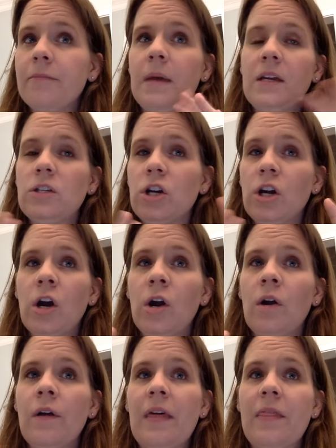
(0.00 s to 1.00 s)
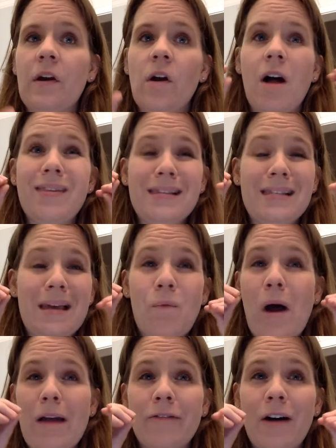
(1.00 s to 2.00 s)
make sure that they're on the same
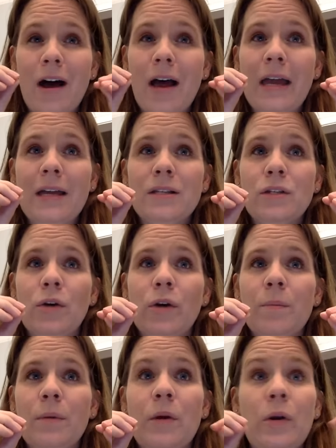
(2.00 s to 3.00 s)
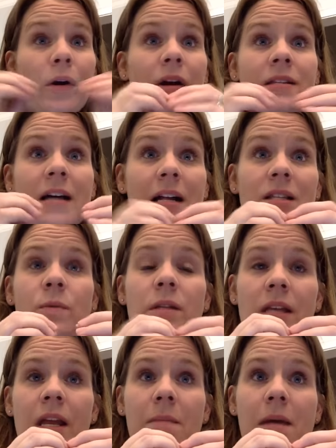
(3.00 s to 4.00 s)
Wi-Fi as your computer because that's what's
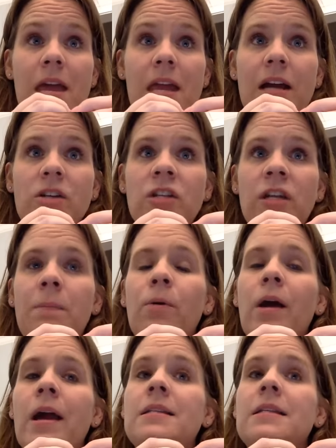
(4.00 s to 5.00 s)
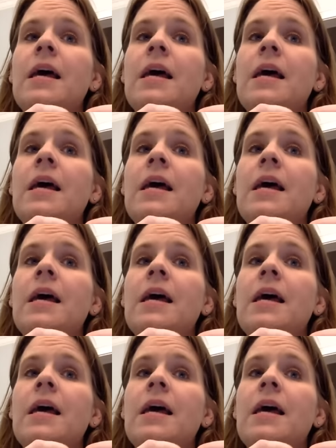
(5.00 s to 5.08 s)
going to make it actually print.